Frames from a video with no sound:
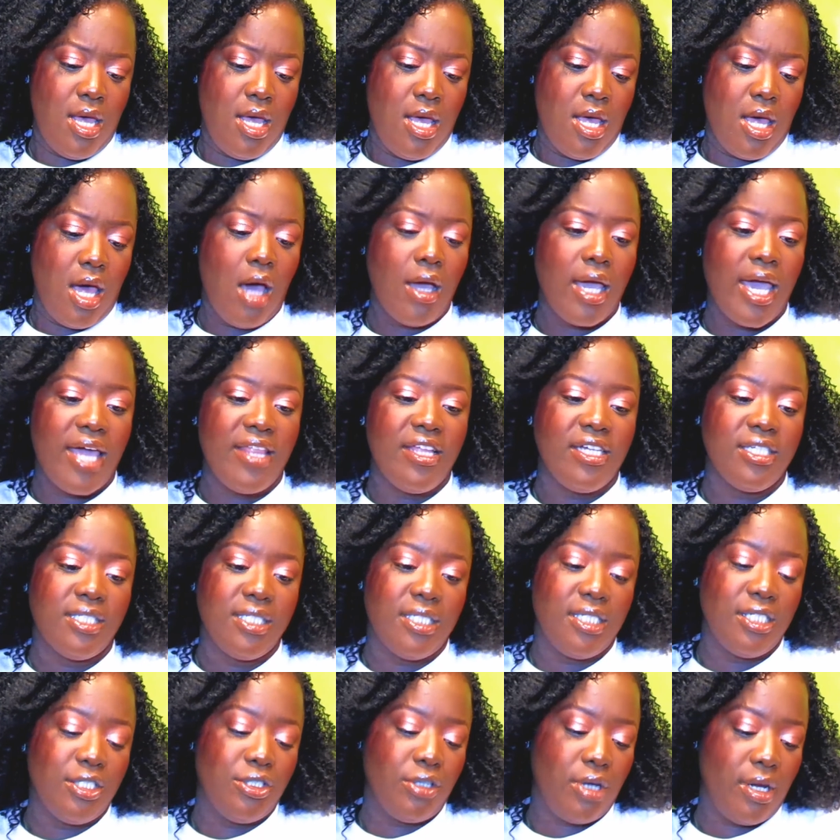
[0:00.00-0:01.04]
Okay, there's a
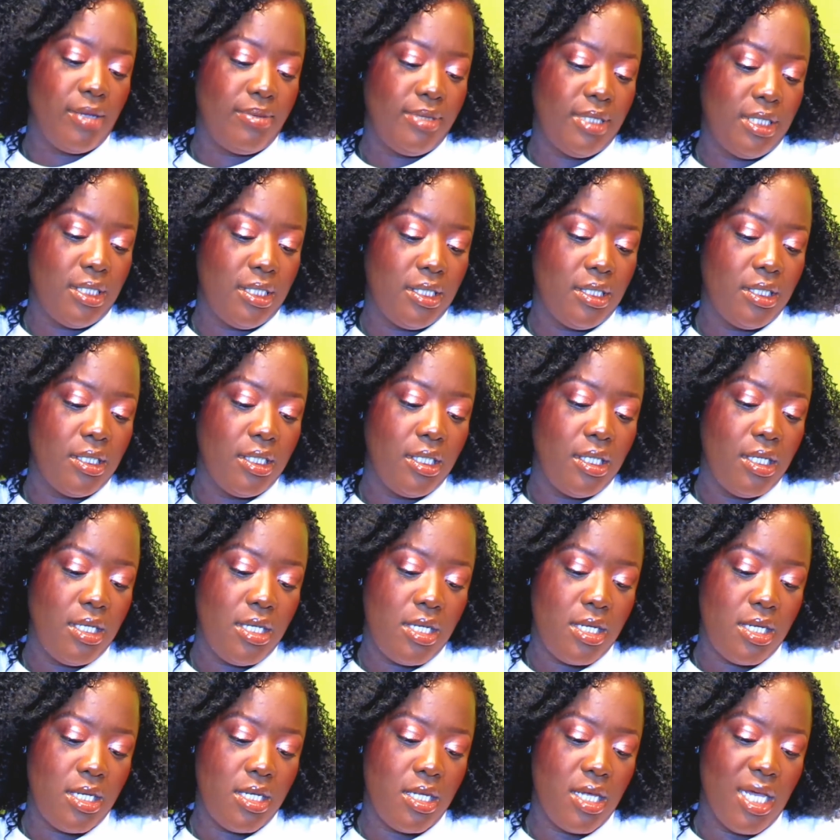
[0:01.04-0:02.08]
description.
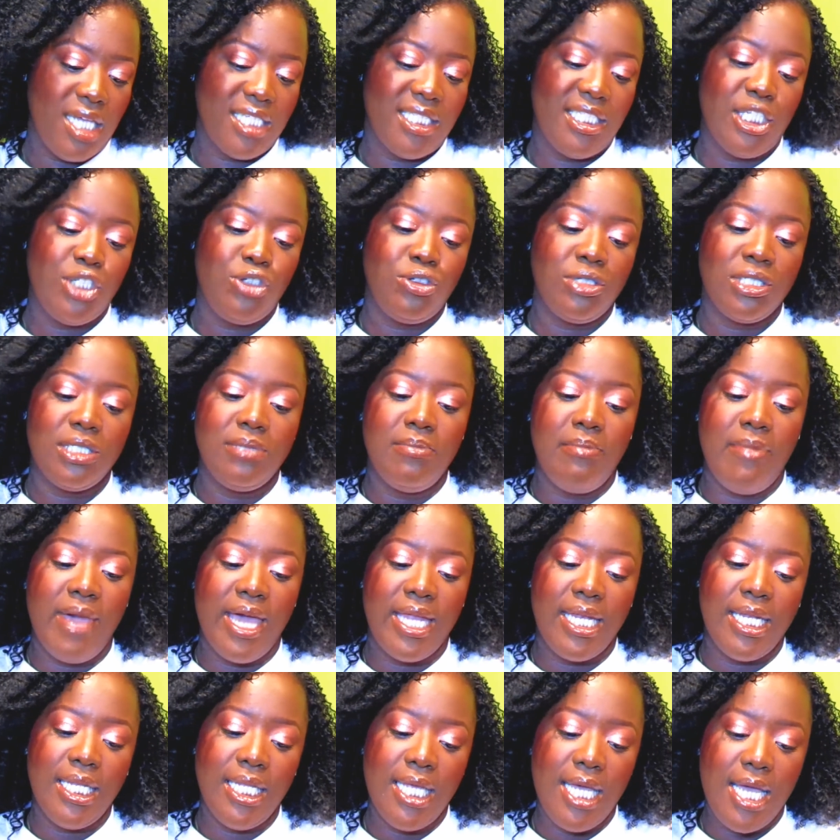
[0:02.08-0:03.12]
A citrus
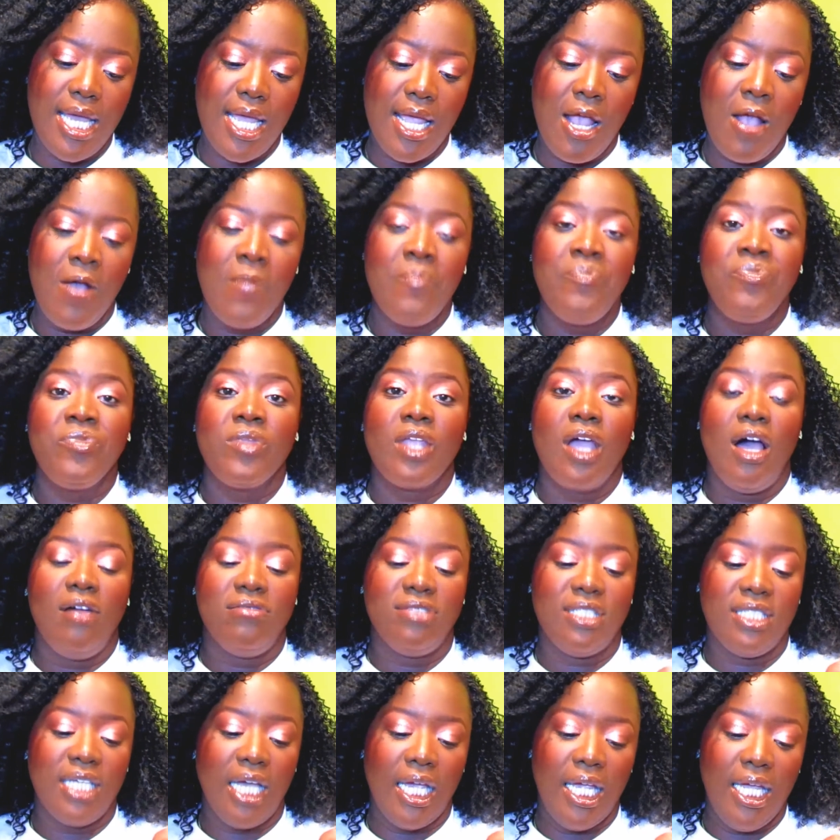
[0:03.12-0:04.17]
medley of
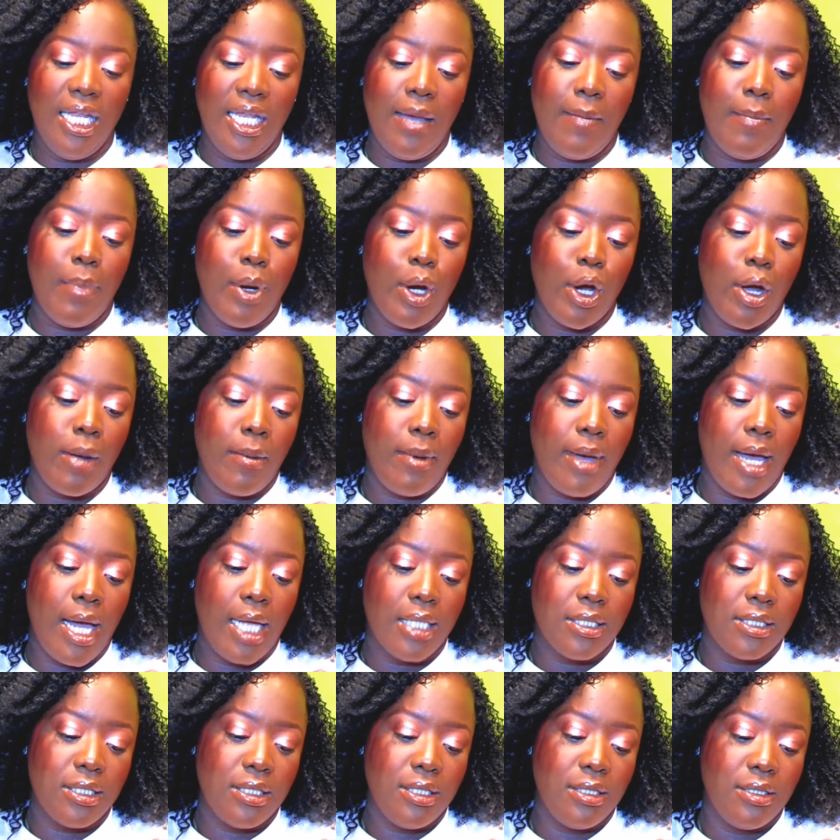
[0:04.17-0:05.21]
succulent
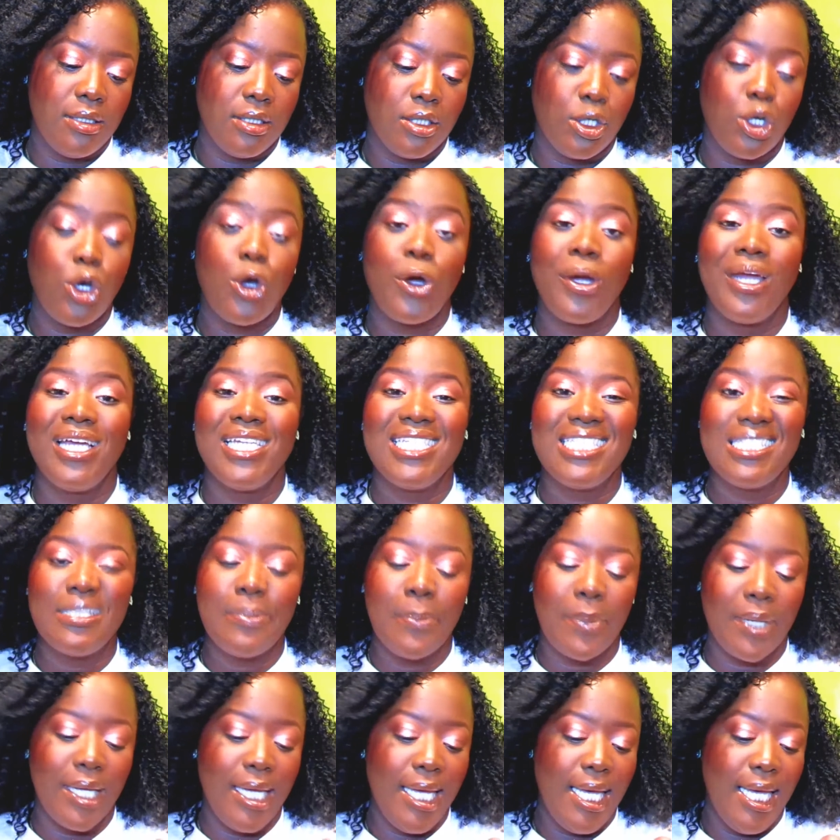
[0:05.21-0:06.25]
bergamot, crisp
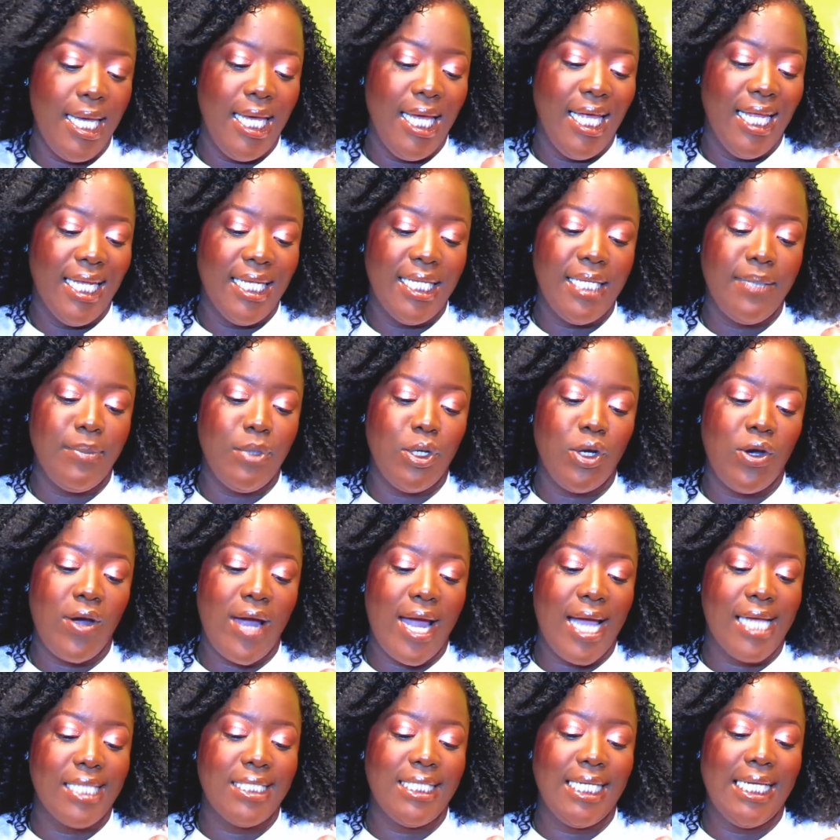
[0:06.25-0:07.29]

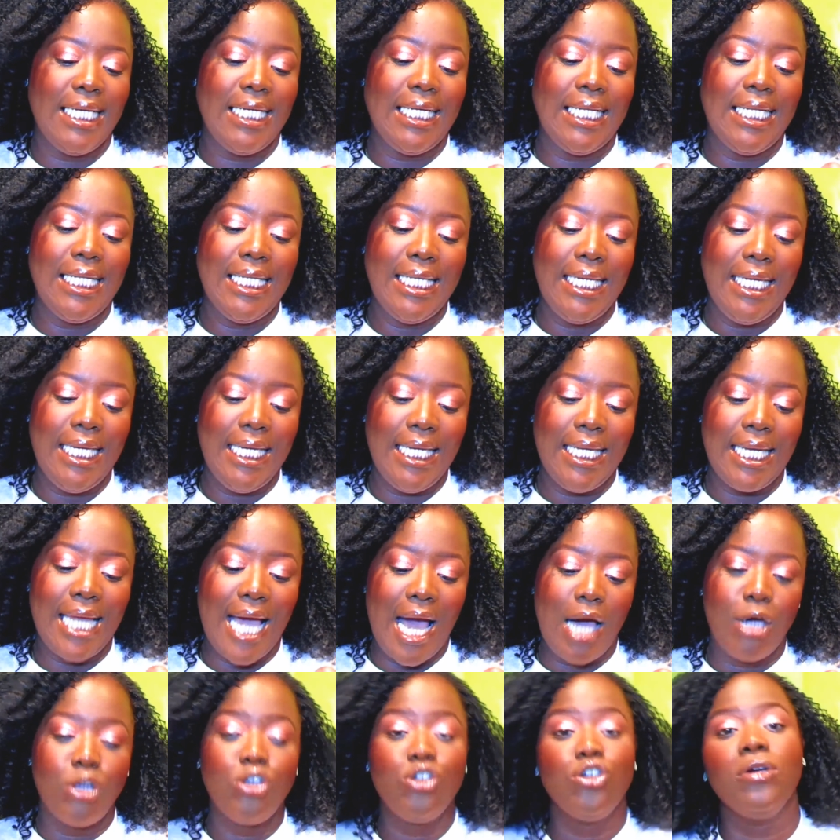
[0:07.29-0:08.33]
lemongrass, and clean
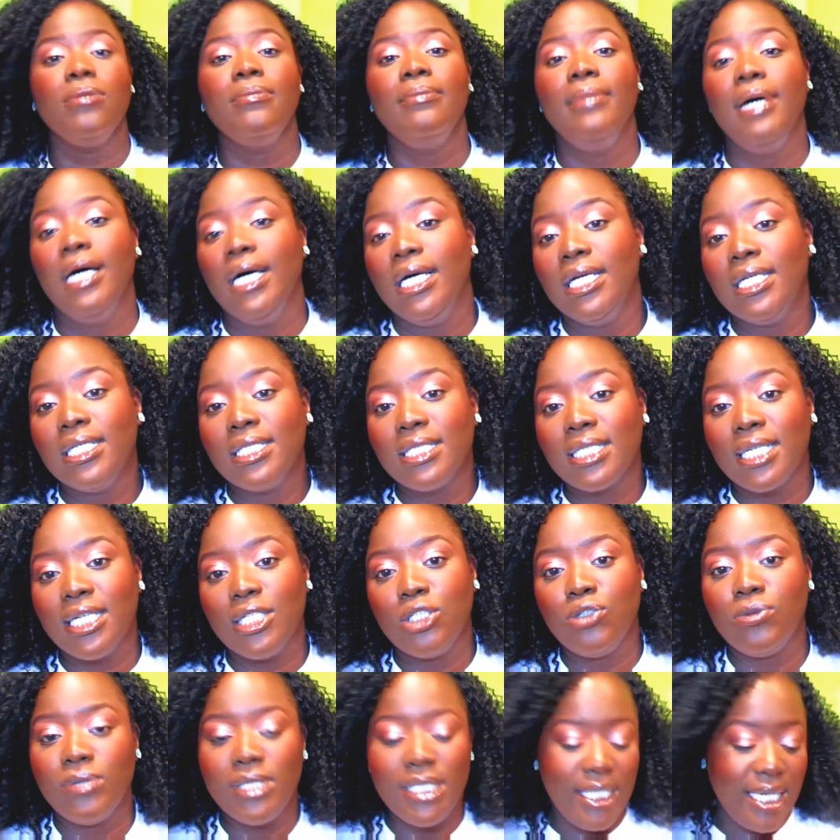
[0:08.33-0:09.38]
outdoor musk. It's
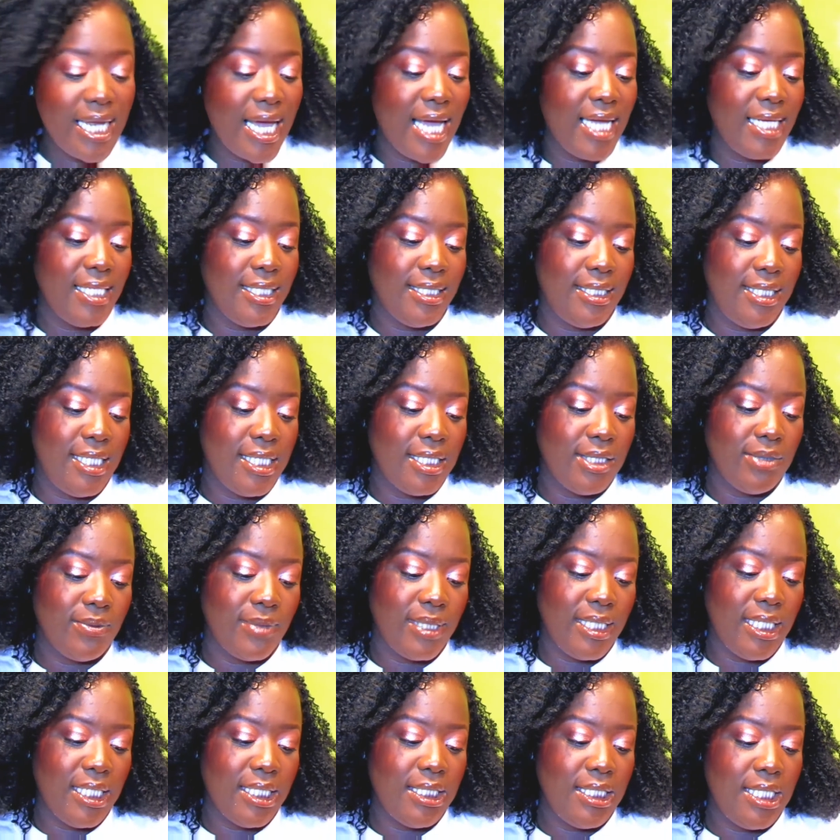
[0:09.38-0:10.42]
really nice. This one
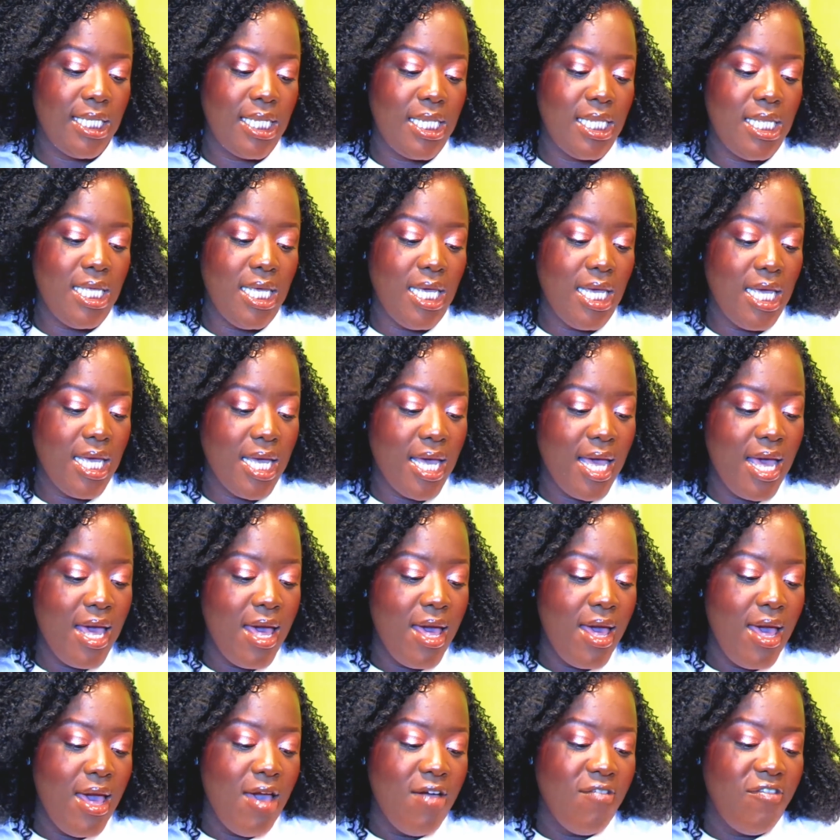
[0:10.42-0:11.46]
is in the
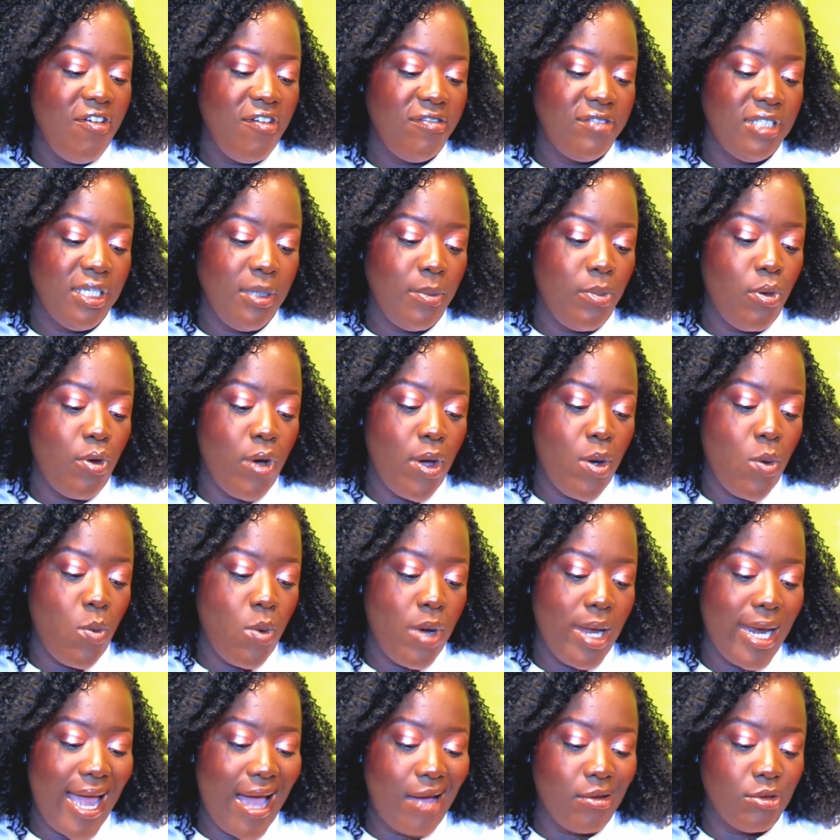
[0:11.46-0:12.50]
15.1
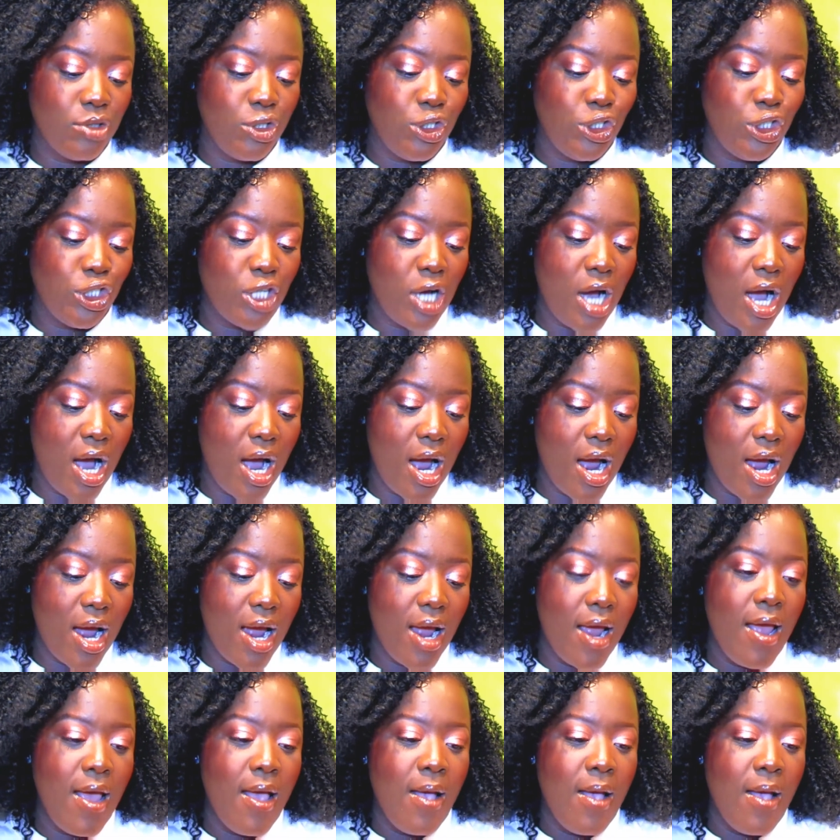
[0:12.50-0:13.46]
ounce jar.